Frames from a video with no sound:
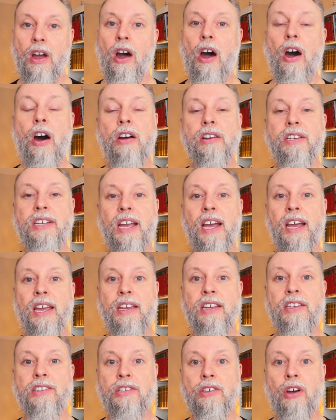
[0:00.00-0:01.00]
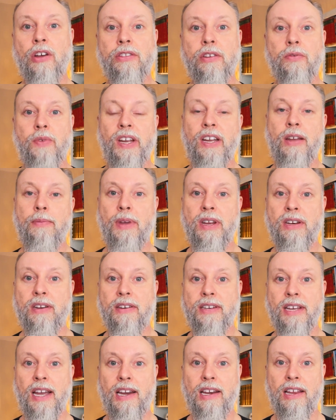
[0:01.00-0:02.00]
RDA is not the
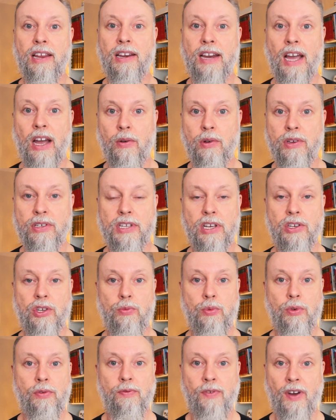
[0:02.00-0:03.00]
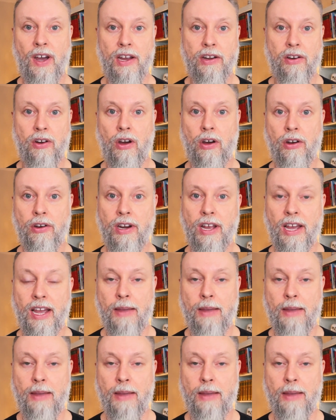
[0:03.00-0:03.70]
recommended daily allowance that you would find on a